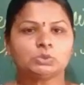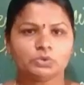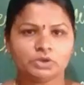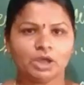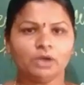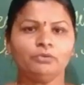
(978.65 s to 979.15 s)

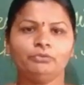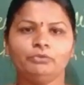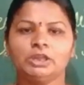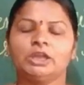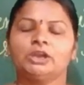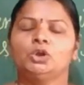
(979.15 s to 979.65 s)
So
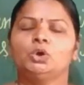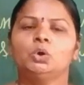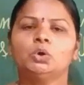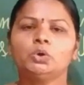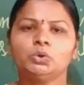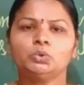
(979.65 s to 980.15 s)
now we
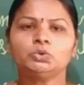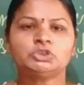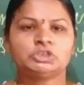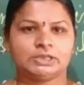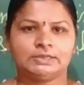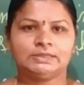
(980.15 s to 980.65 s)
can go
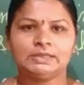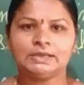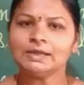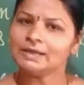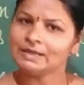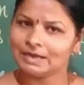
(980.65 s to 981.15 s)
to check
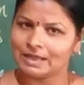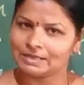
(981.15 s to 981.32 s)
the